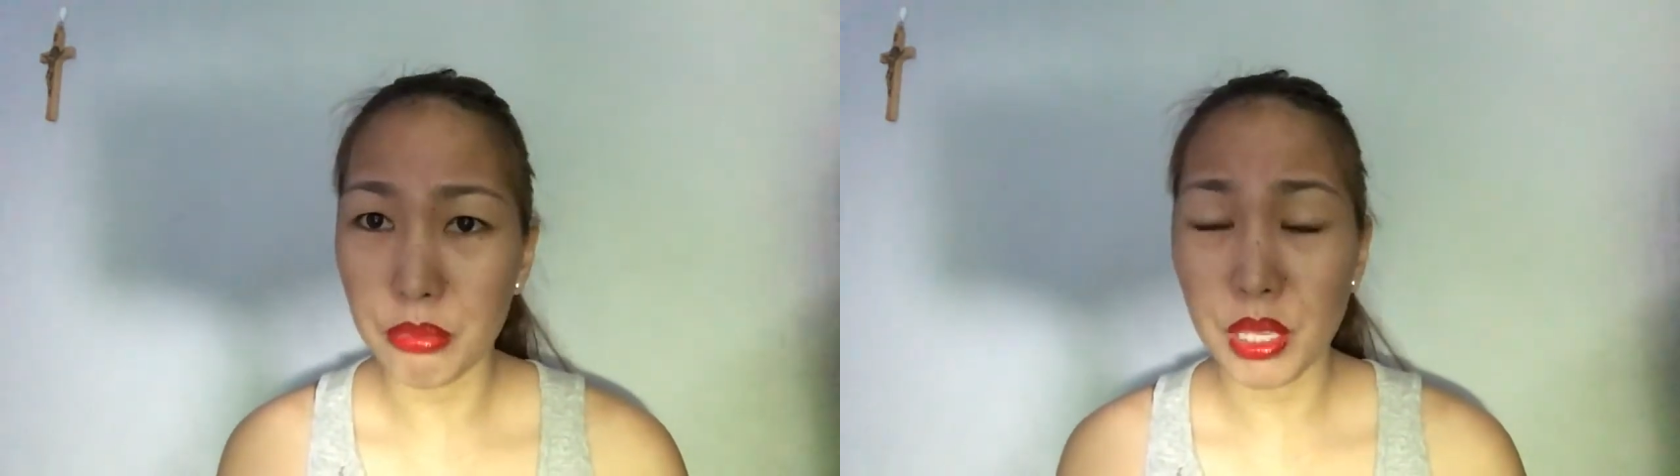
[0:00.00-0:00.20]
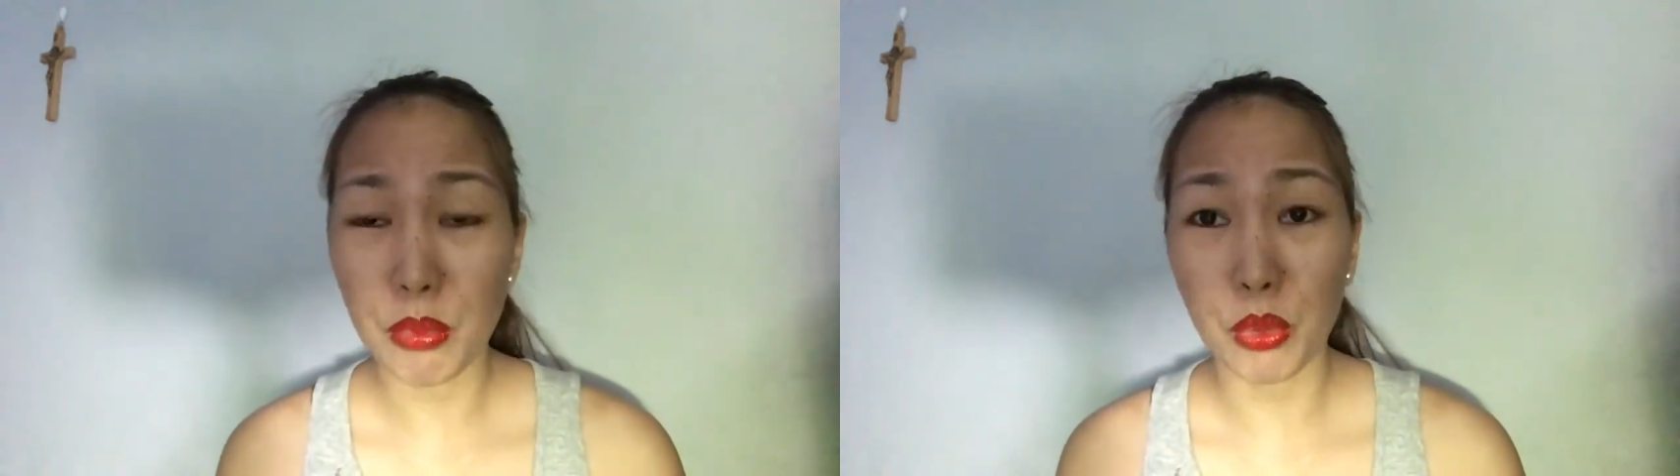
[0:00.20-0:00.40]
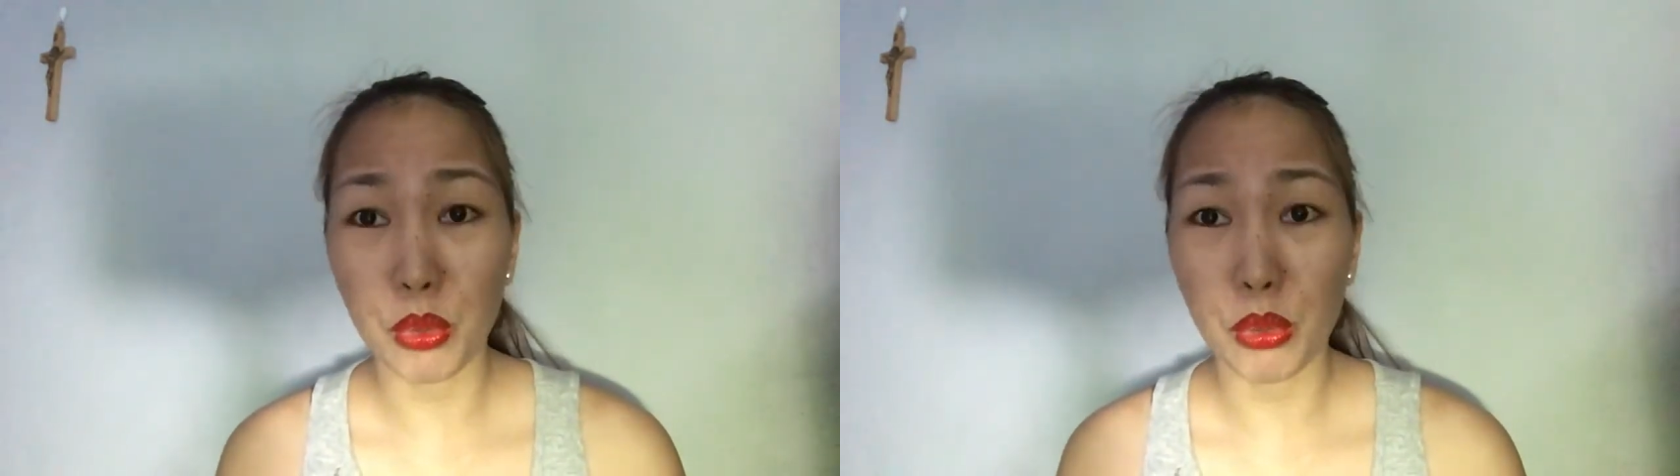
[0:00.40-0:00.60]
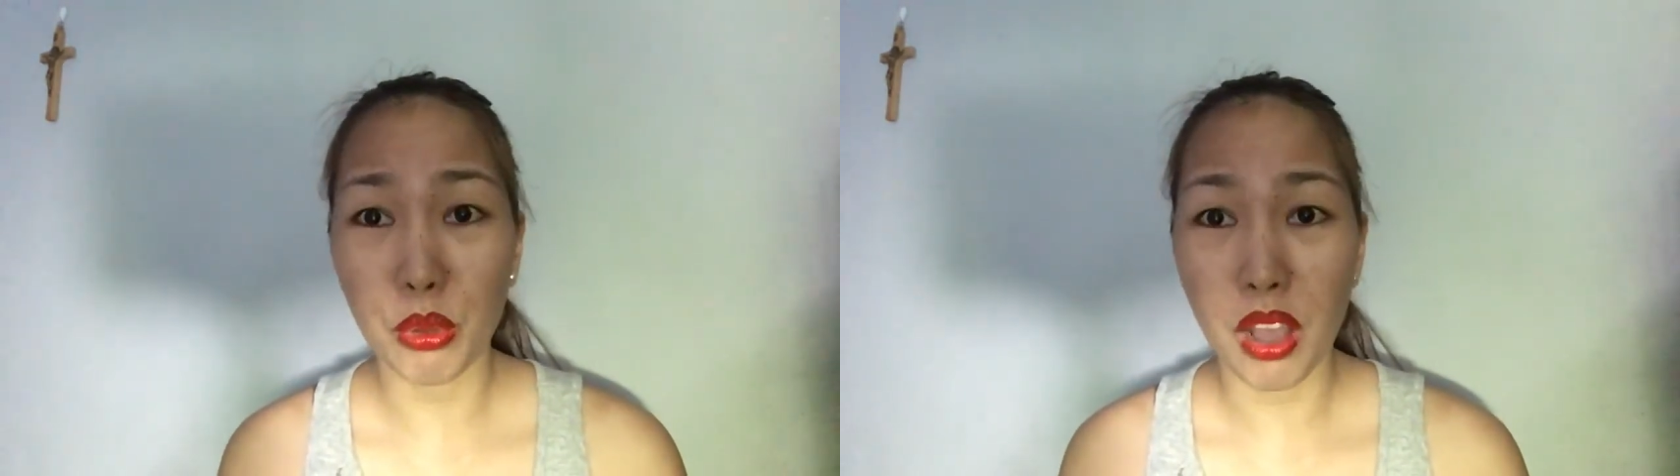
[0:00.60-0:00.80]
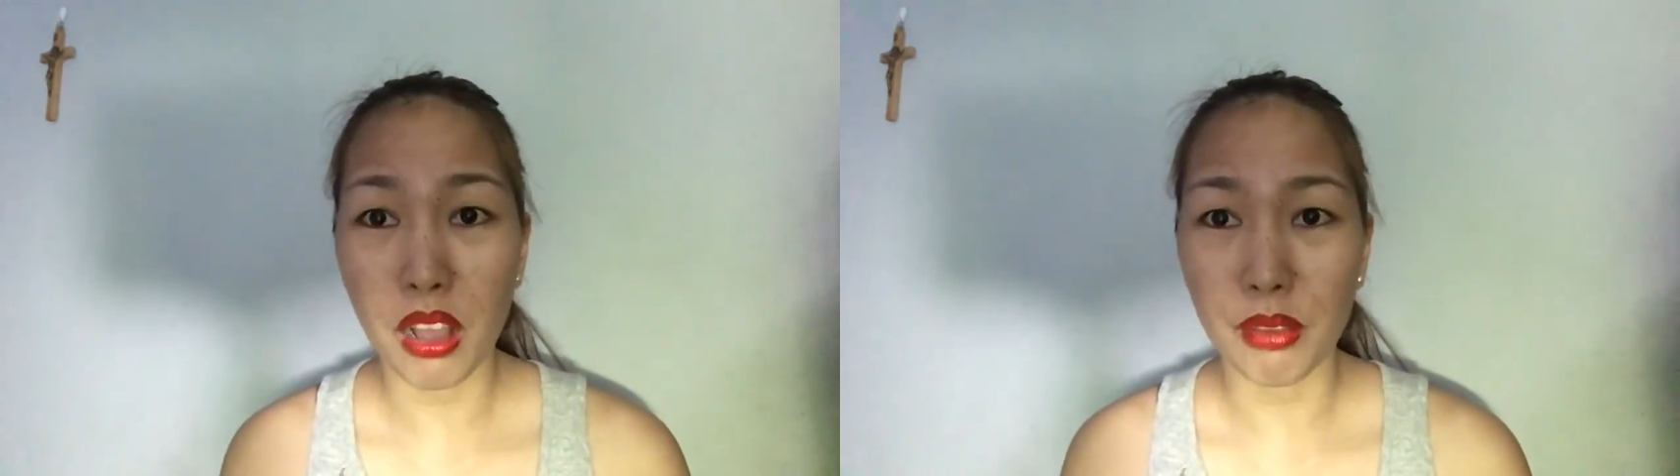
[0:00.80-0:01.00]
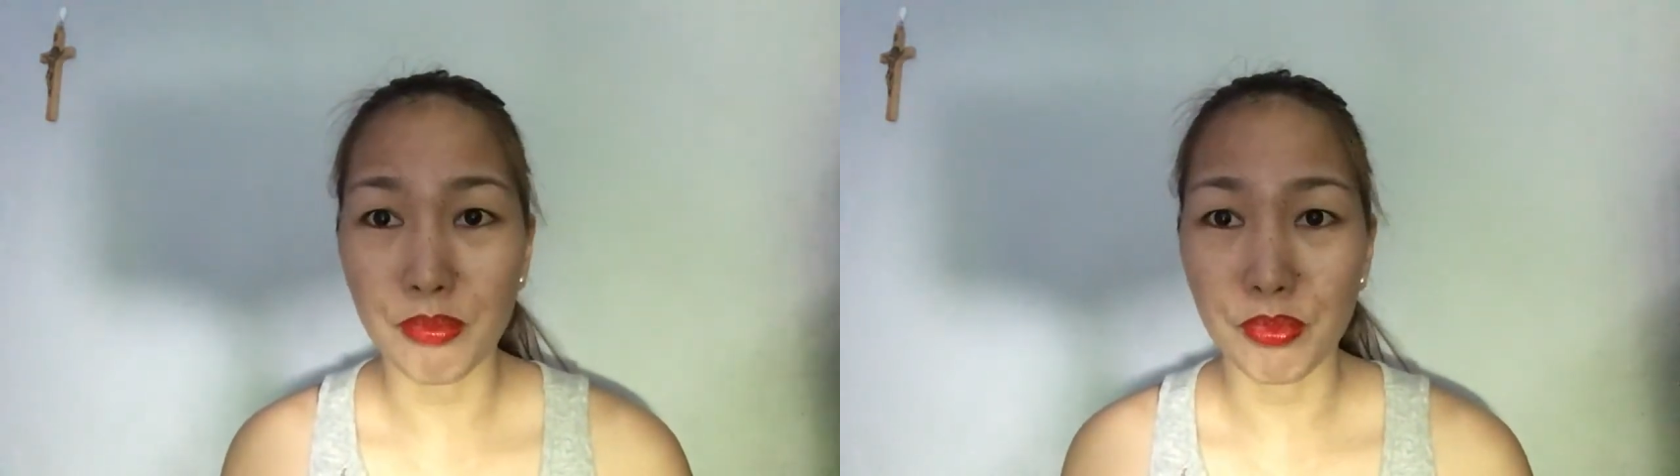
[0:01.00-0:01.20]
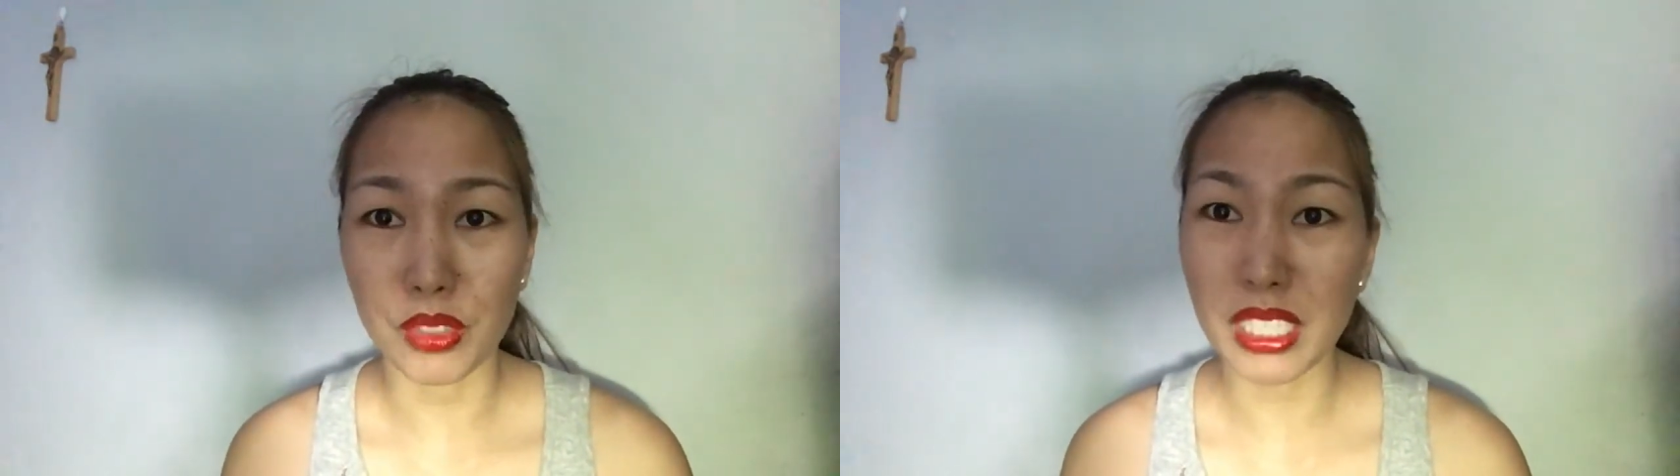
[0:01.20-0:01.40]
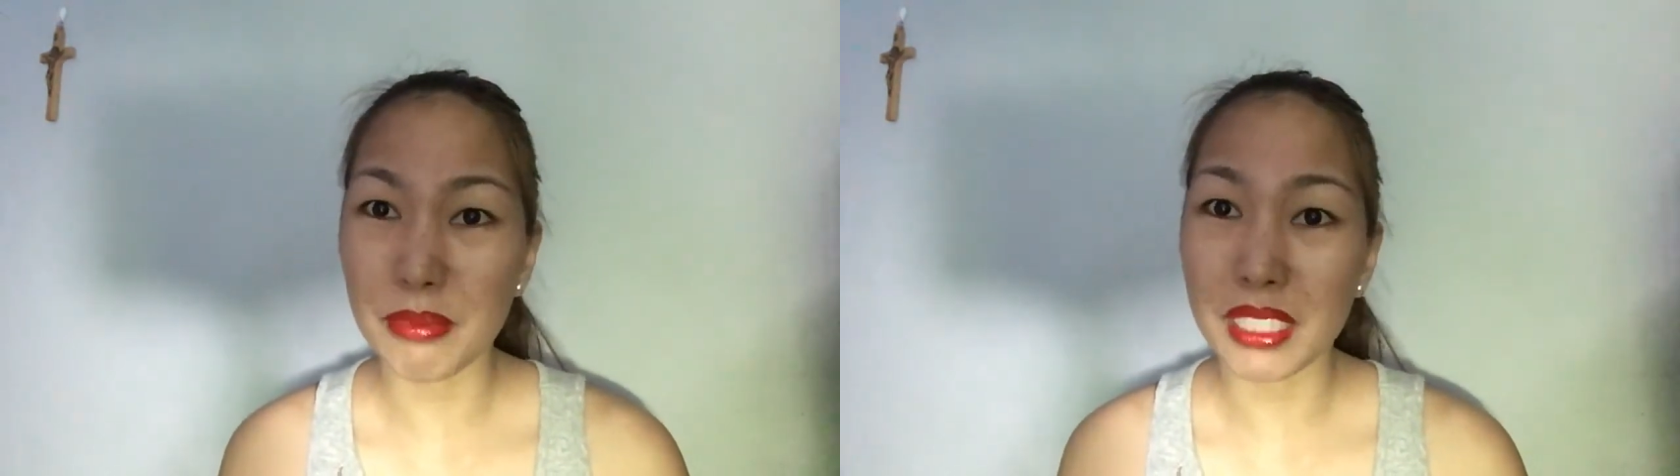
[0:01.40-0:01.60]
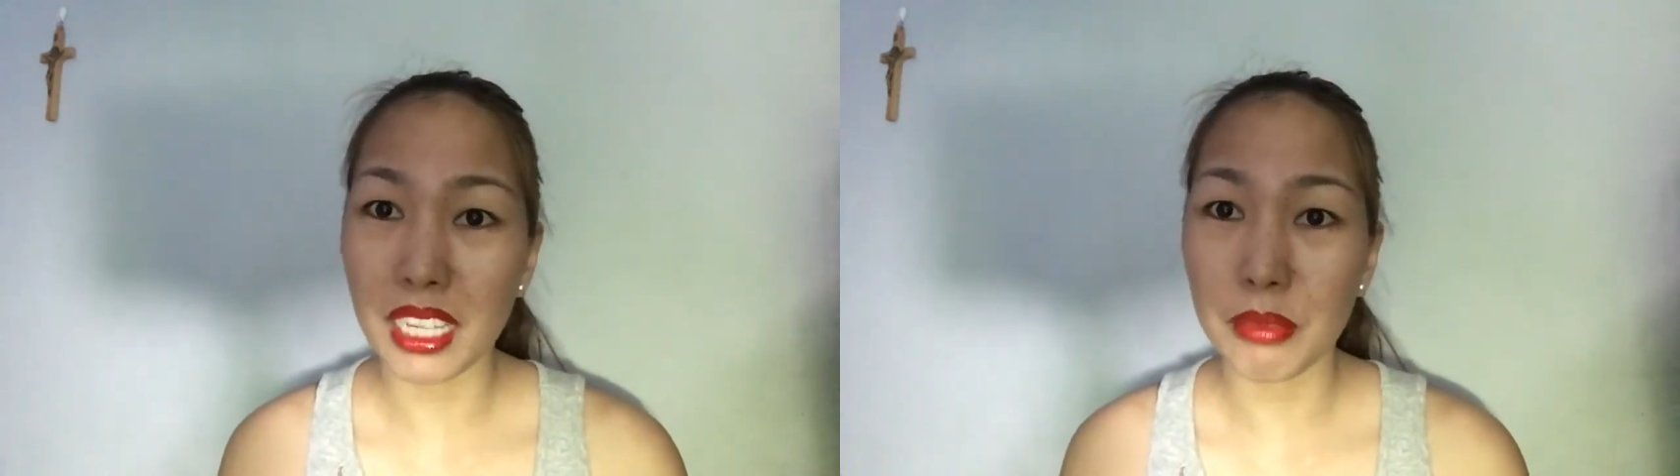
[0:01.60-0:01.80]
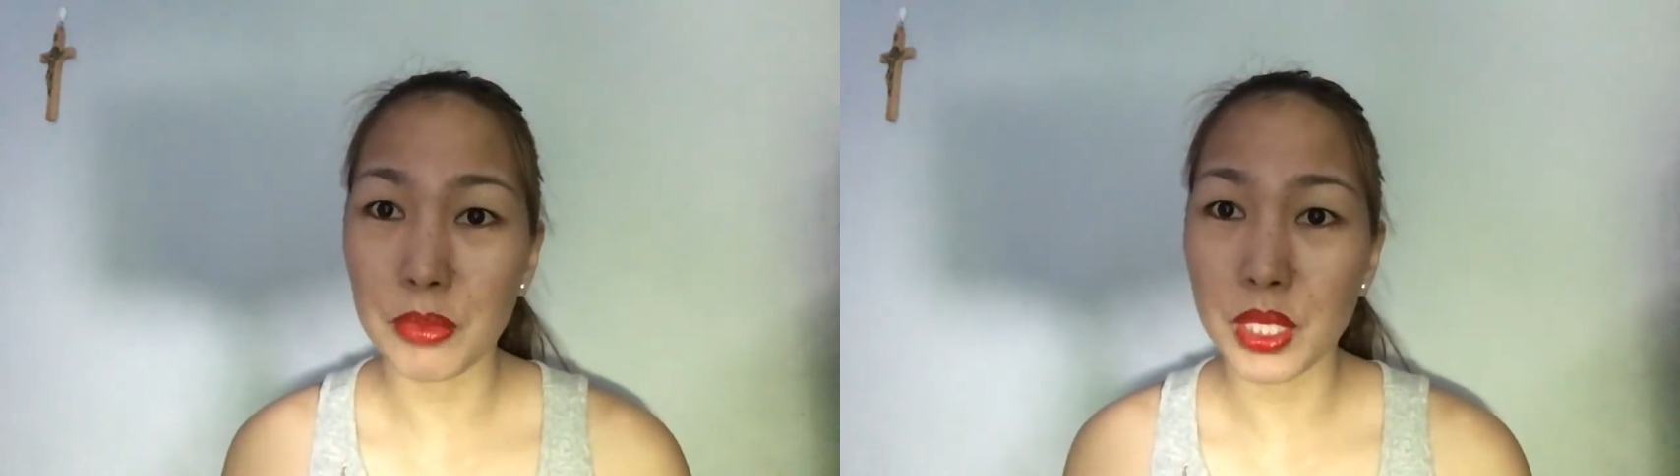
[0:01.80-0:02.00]
people
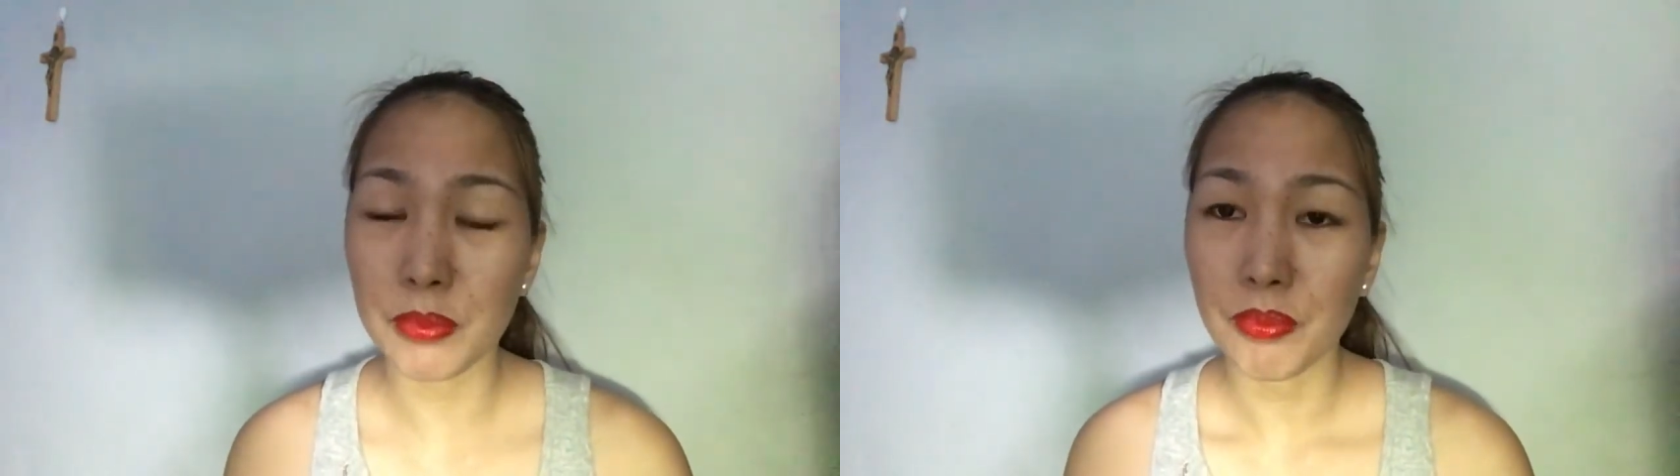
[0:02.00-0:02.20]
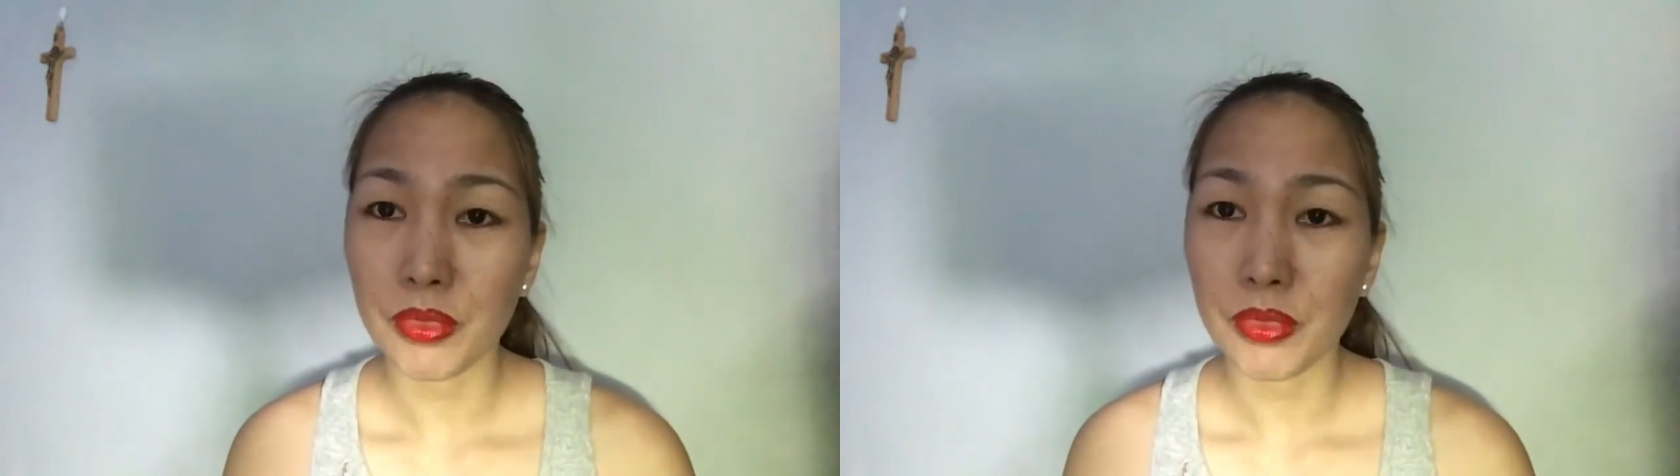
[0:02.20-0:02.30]
sometimes.